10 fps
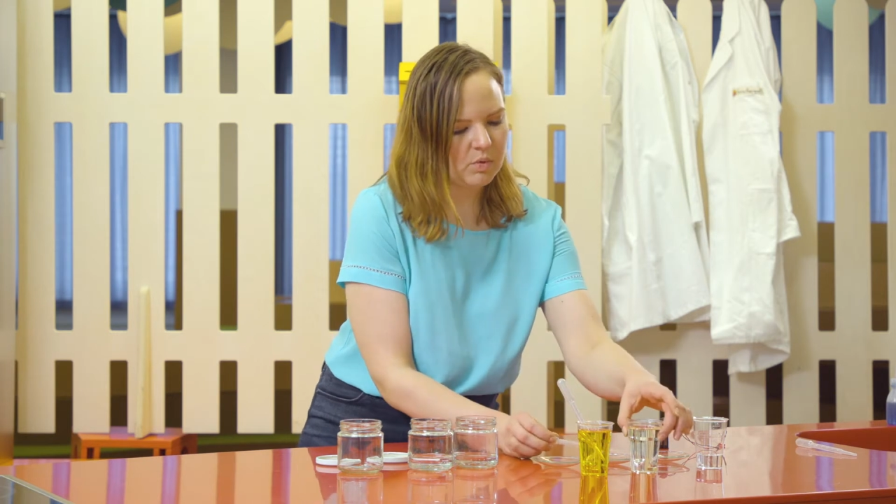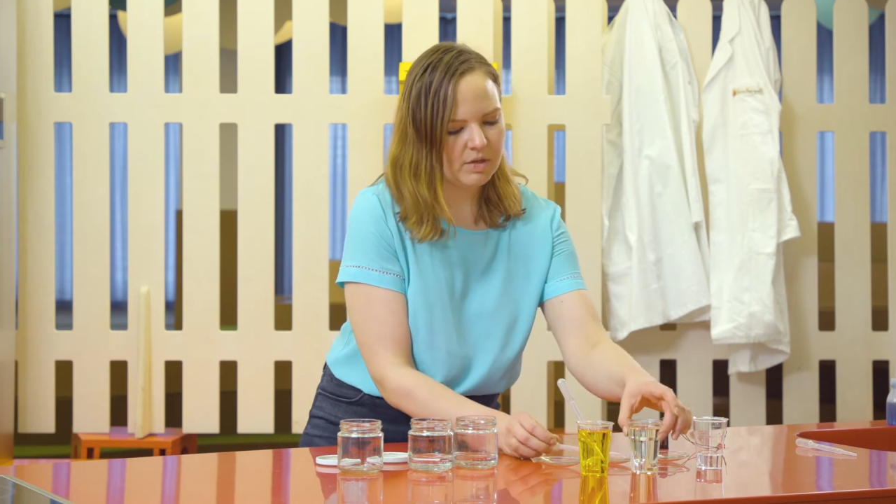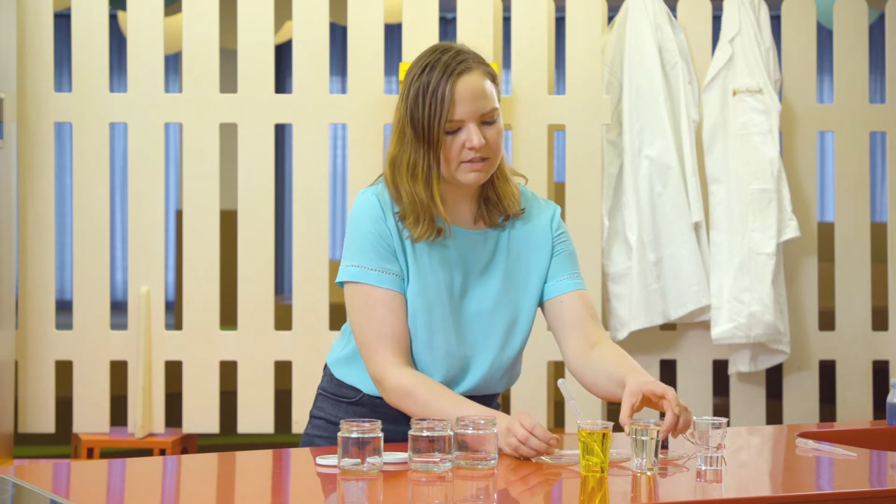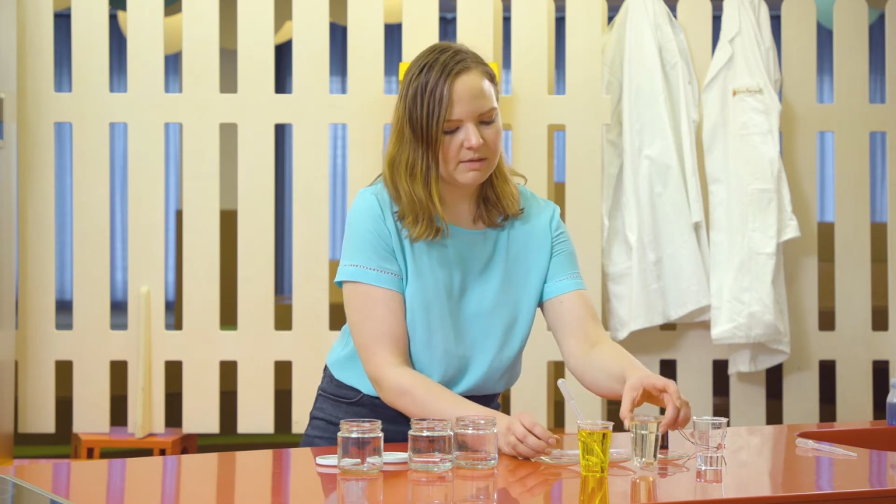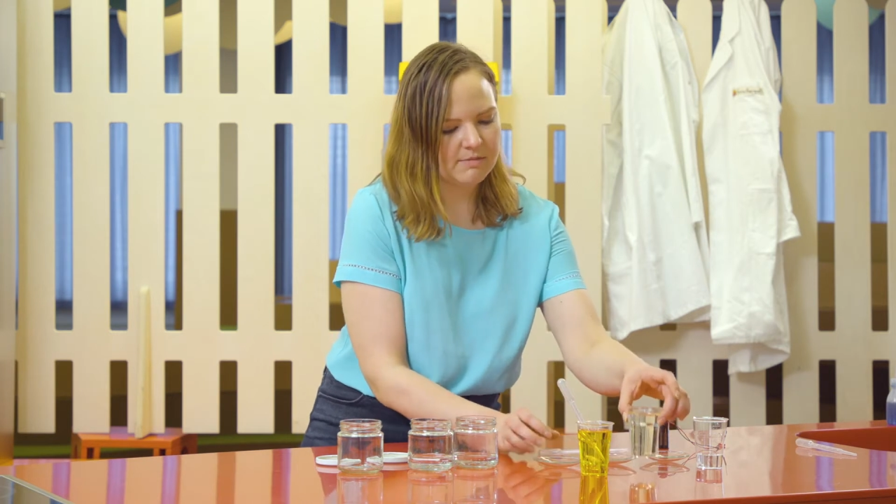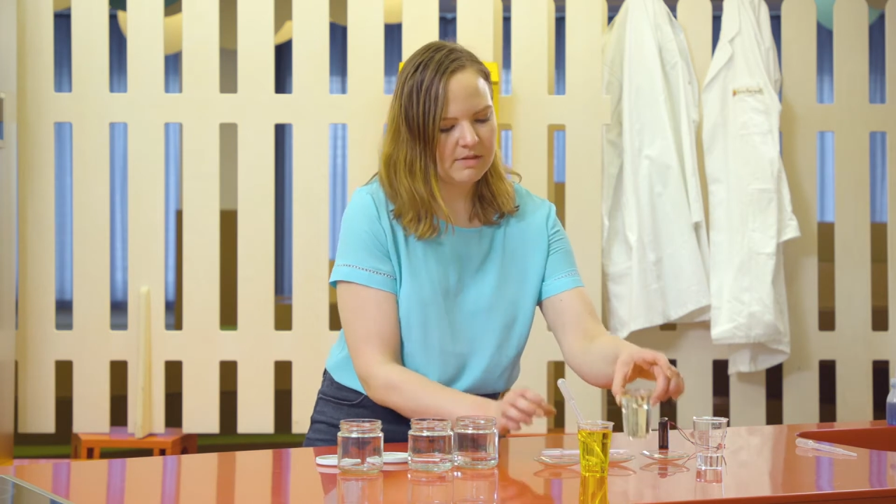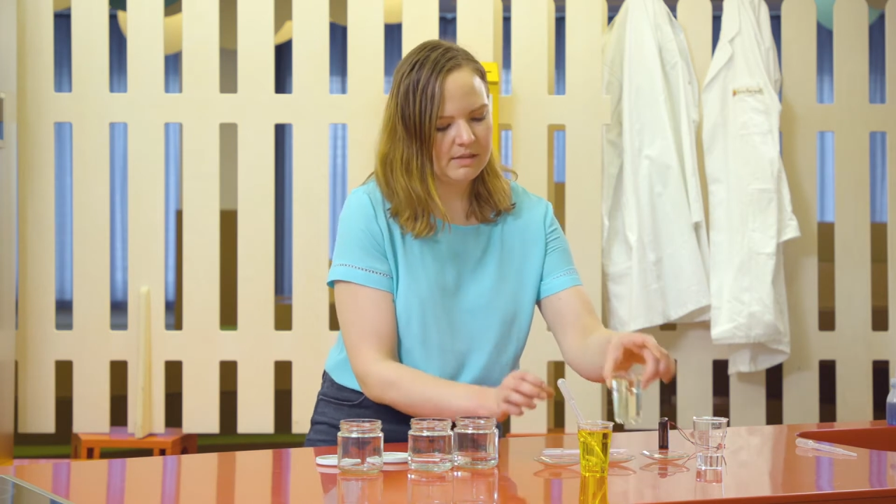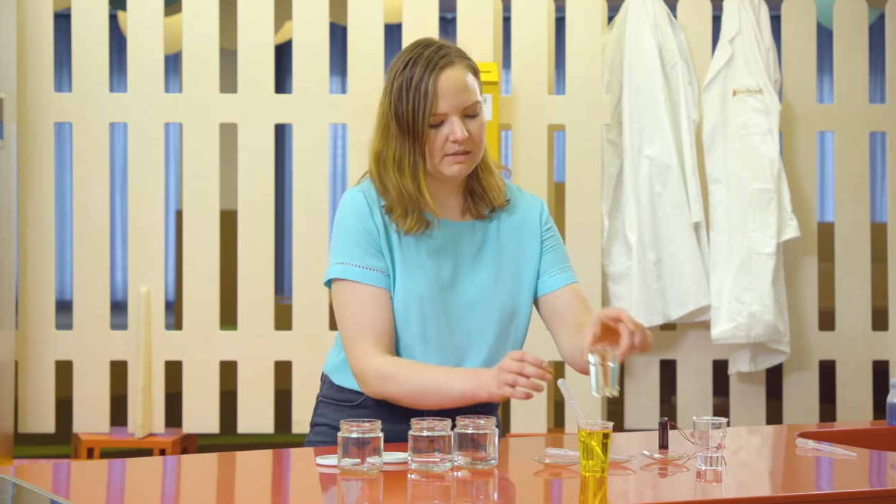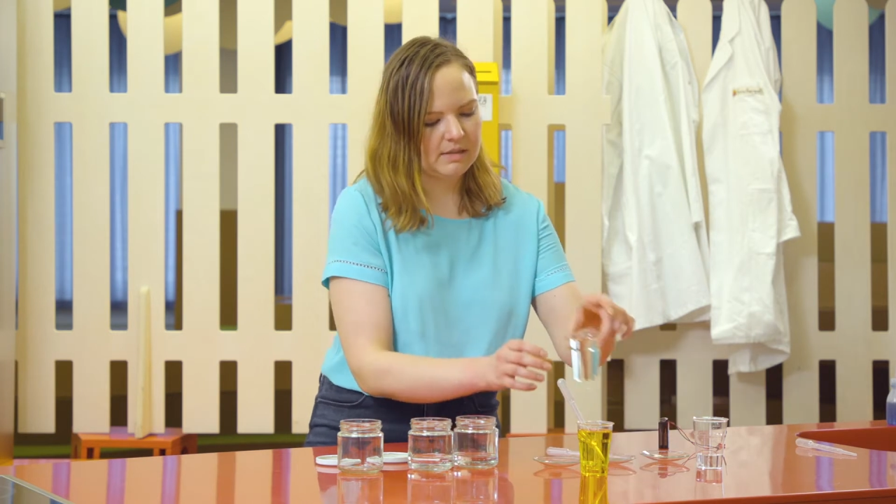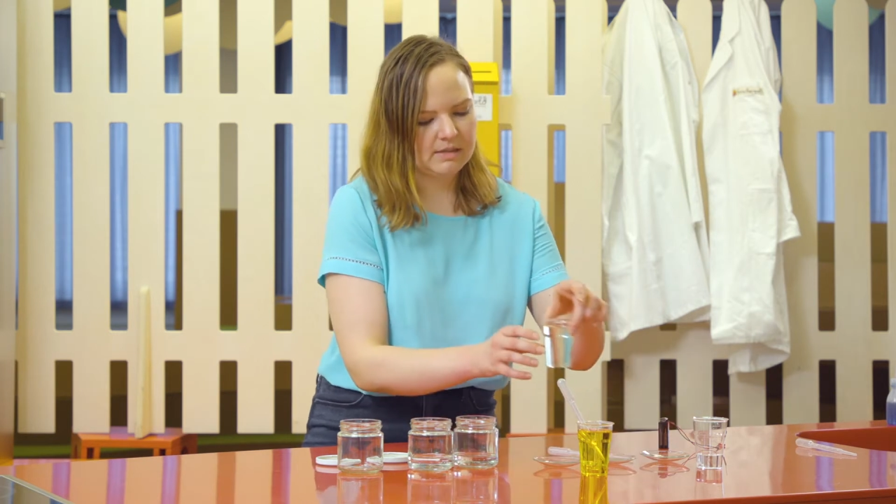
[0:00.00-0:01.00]
pour some of
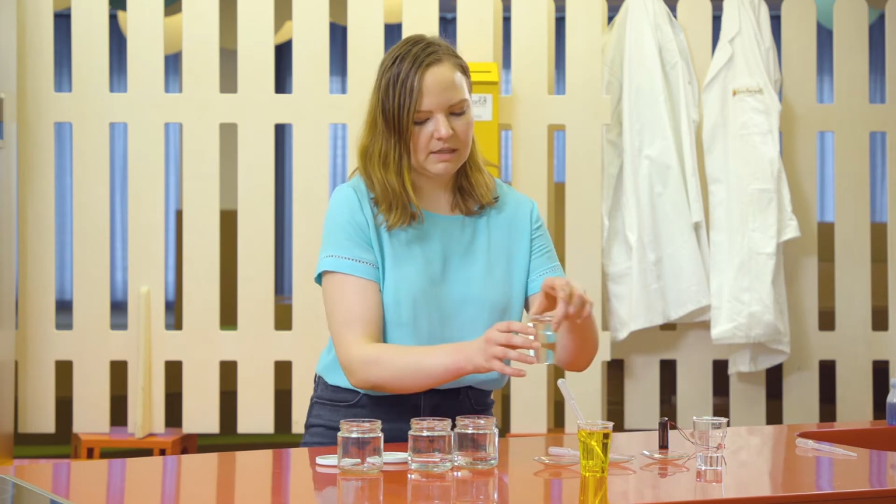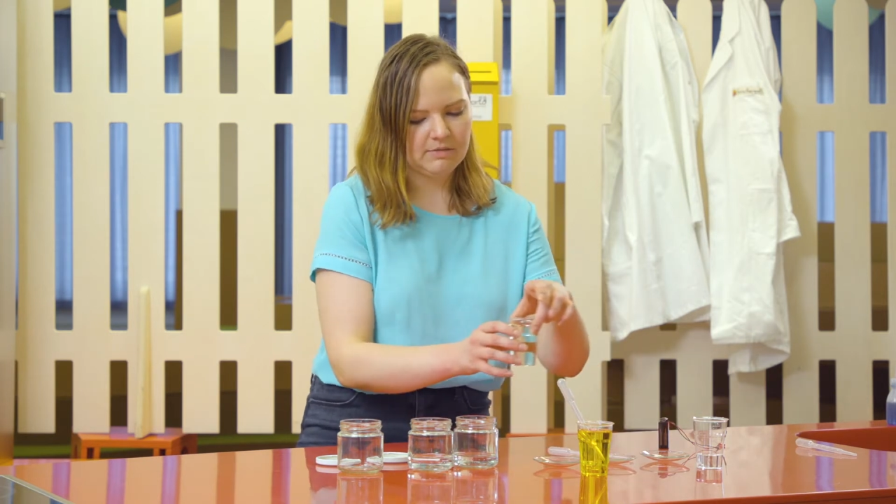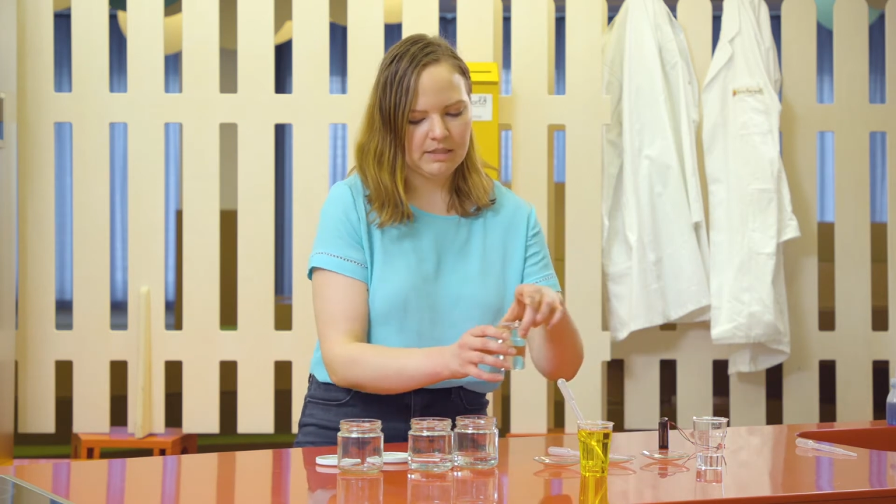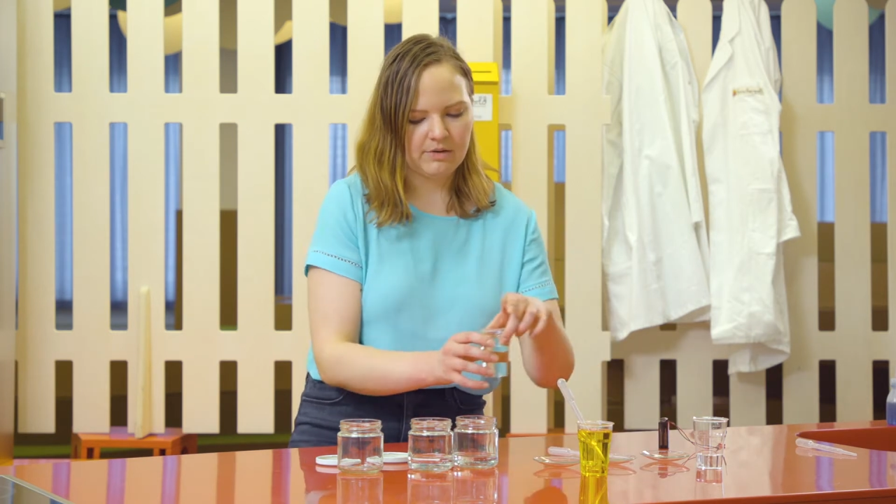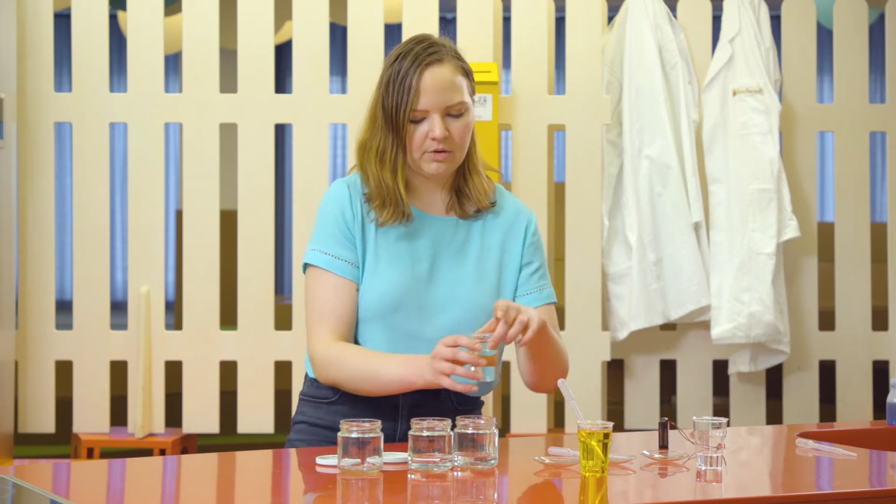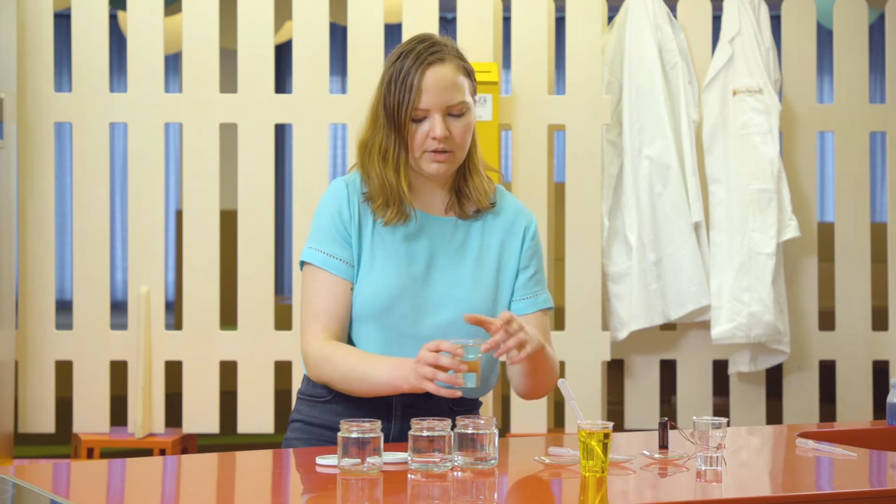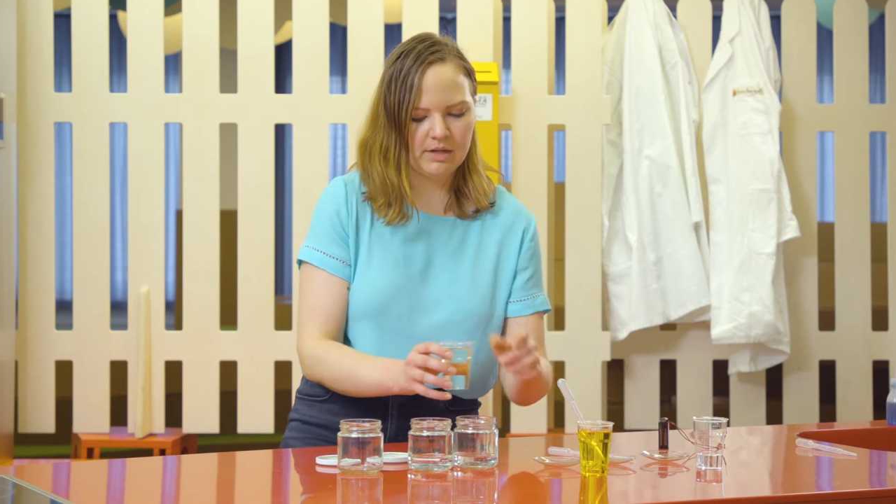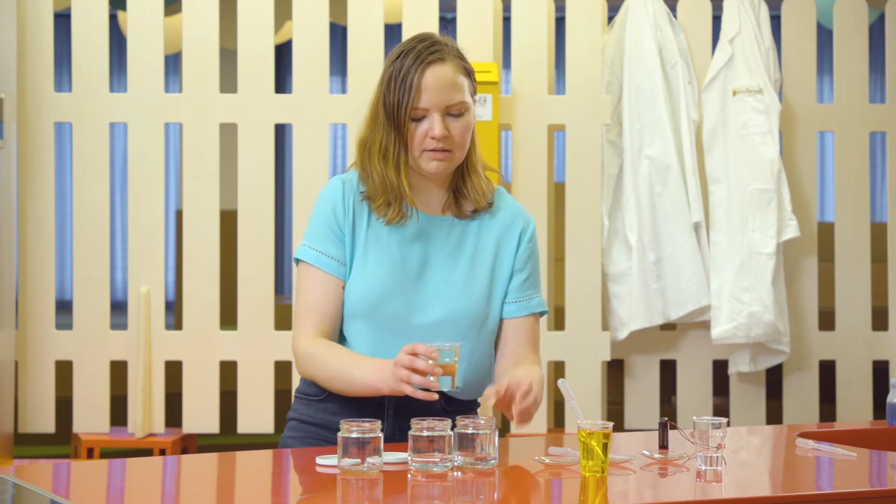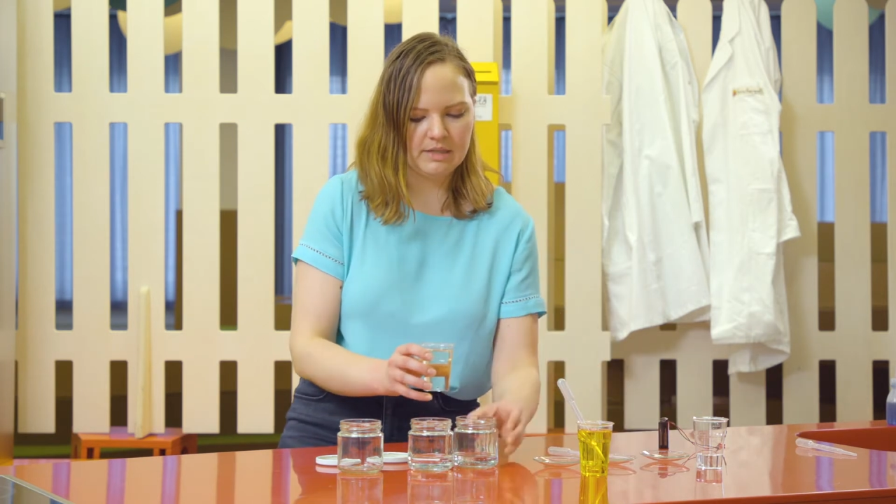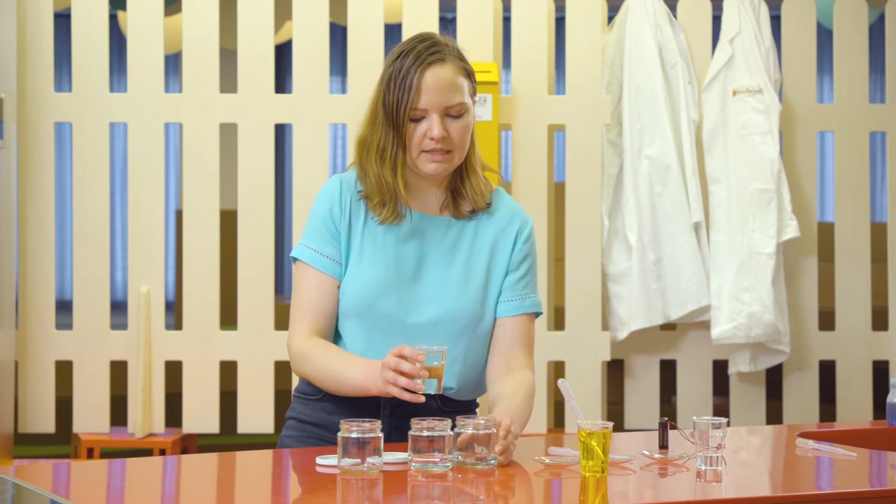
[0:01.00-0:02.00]
this sunflower oil